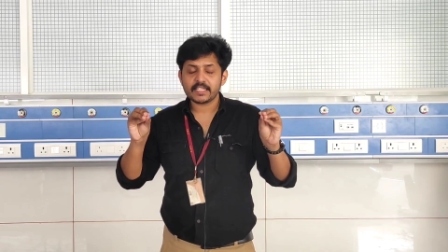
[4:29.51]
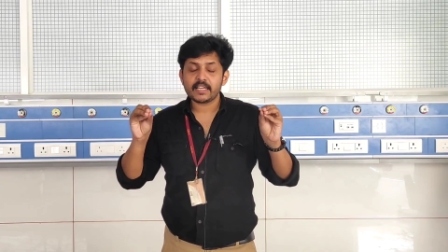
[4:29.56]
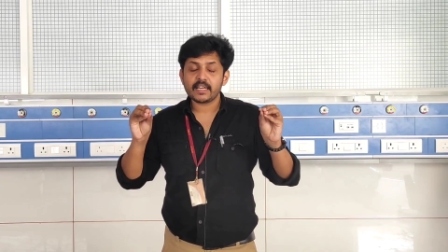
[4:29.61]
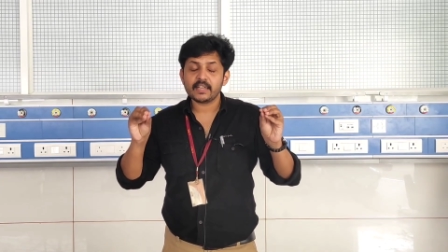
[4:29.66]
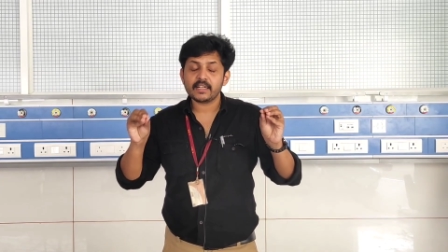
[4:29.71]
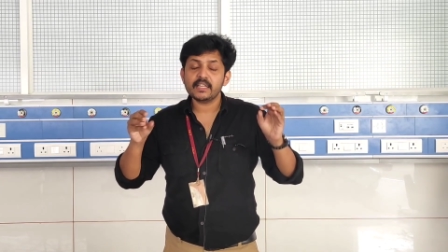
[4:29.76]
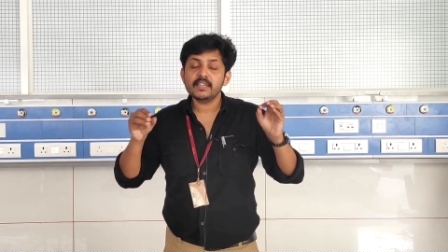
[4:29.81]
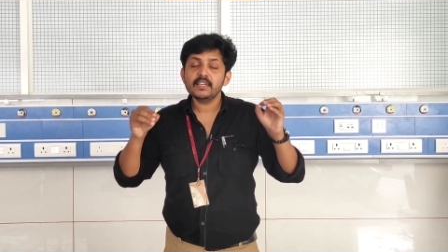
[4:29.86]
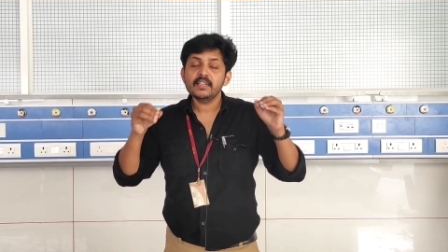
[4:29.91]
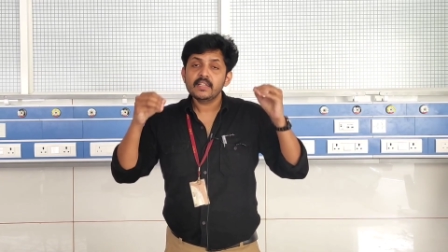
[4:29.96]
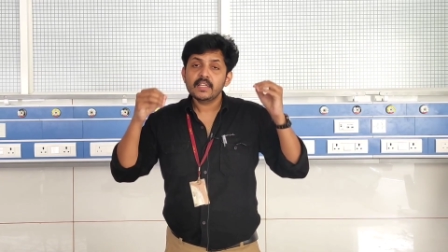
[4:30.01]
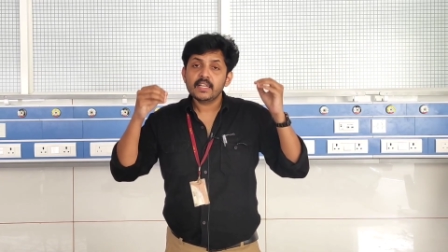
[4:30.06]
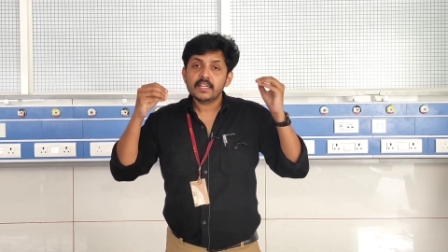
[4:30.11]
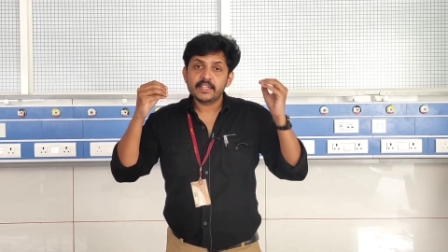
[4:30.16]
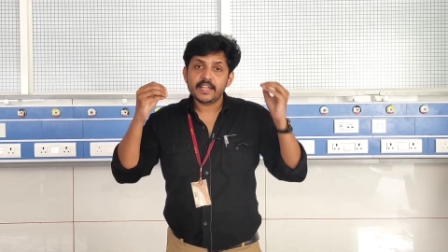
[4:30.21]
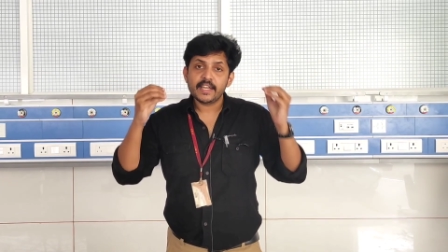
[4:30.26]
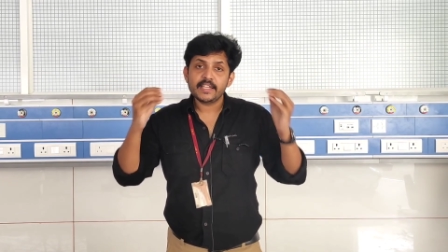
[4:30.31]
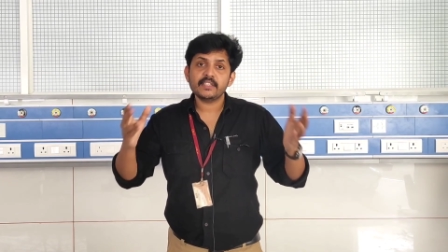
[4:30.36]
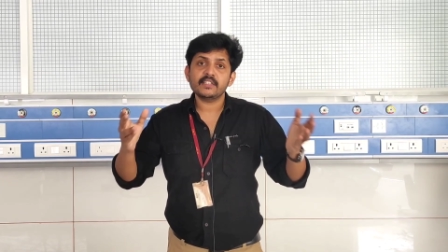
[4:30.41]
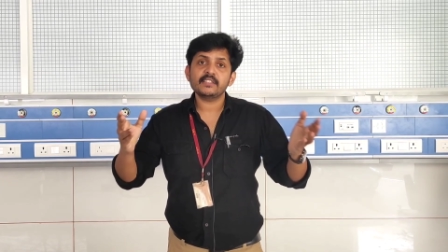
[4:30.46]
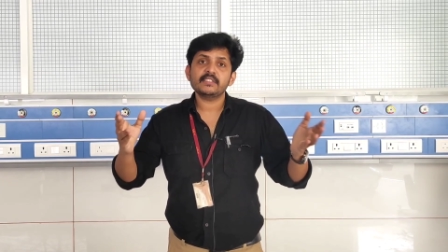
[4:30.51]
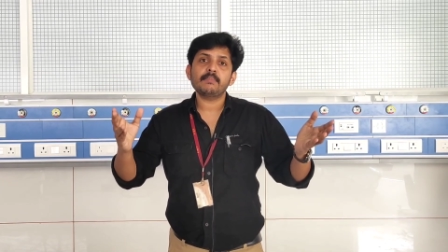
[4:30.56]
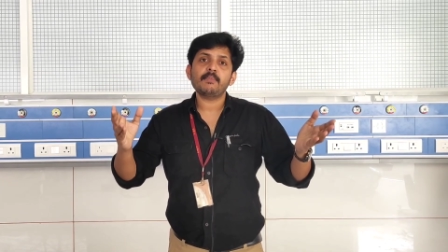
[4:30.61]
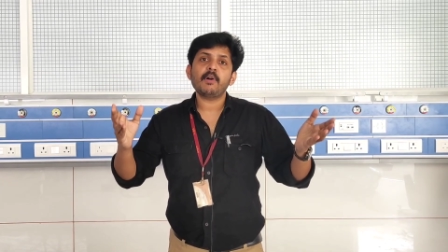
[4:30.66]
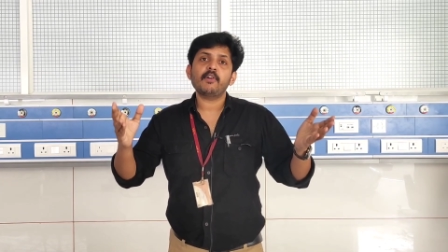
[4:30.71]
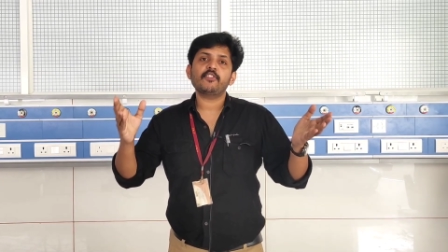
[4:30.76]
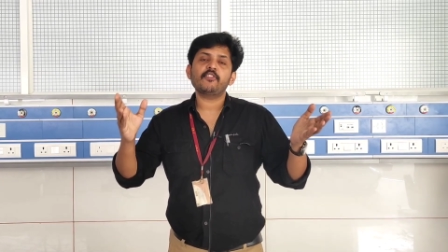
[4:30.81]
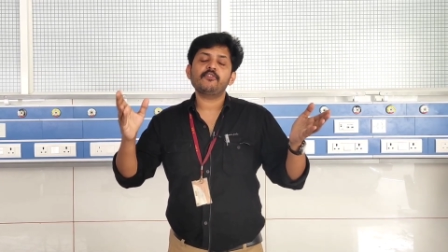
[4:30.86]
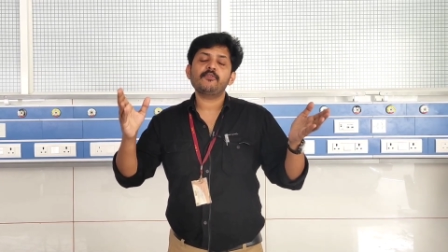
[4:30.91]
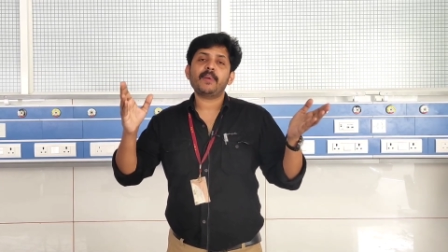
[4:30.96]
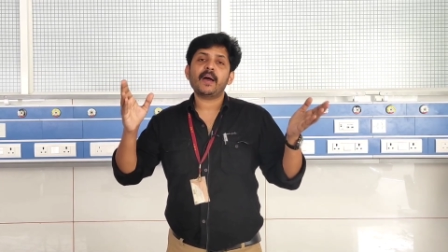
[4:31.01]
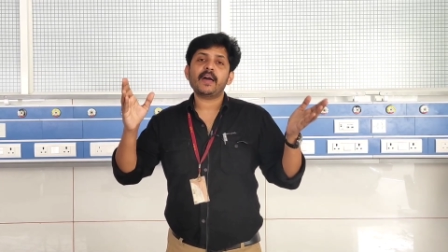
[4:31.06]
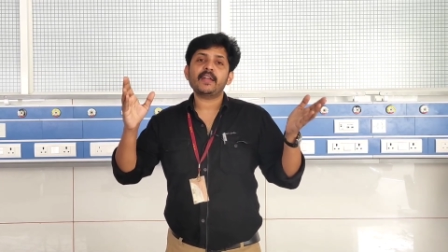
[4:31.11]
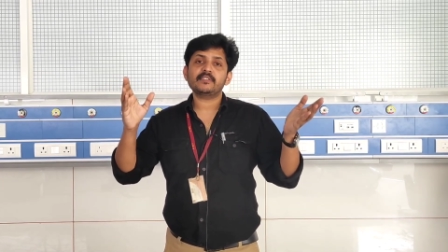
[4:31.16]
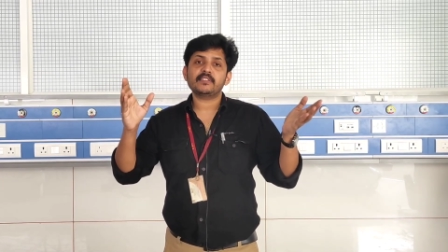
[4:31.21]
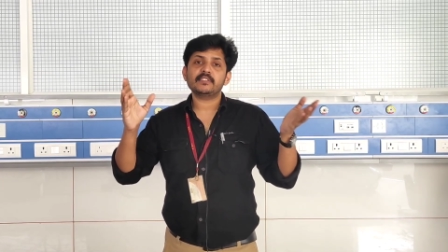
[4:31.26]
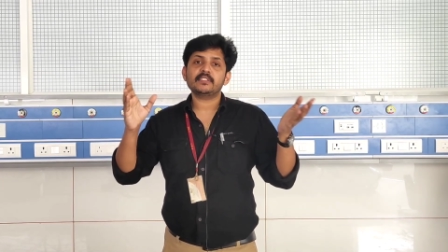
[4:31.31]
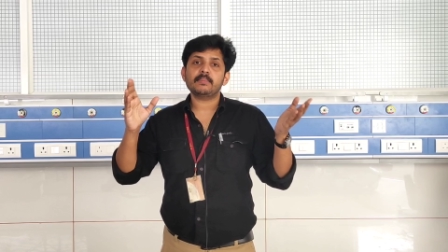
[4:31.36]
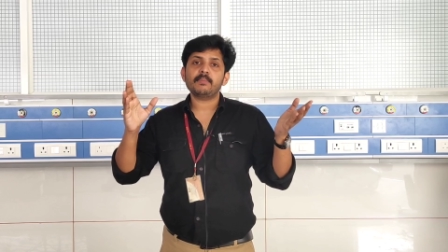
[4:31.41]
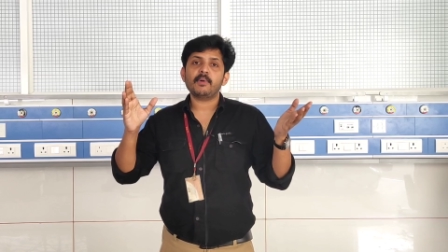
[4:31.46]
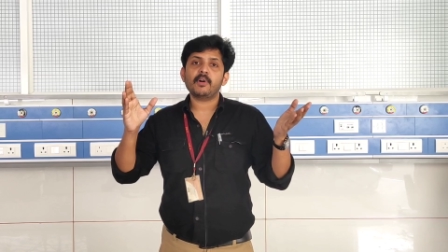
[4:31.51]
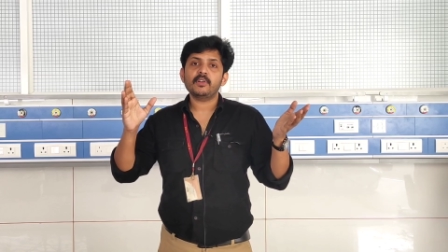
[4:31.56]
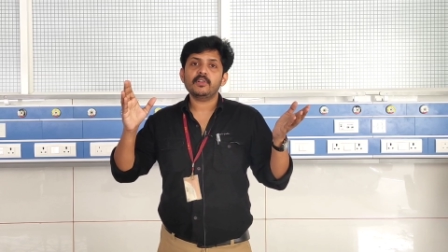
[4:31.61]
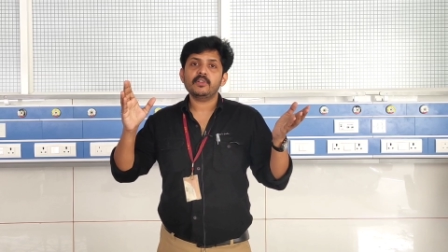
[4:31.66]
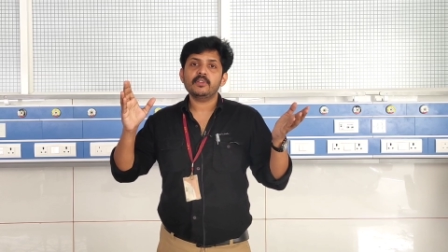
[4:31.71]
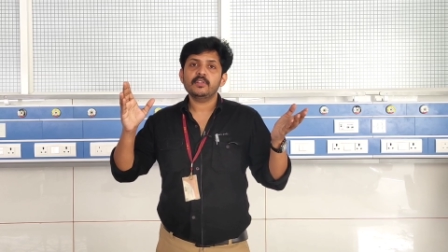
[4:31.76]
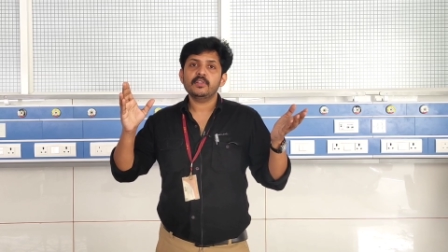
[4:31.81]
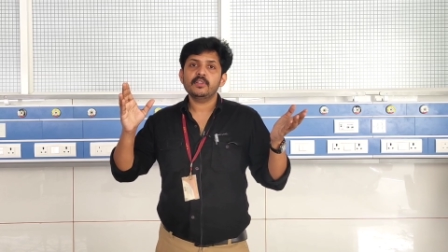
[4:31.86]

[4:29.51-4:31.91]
taken a dangerous amount of paracetamol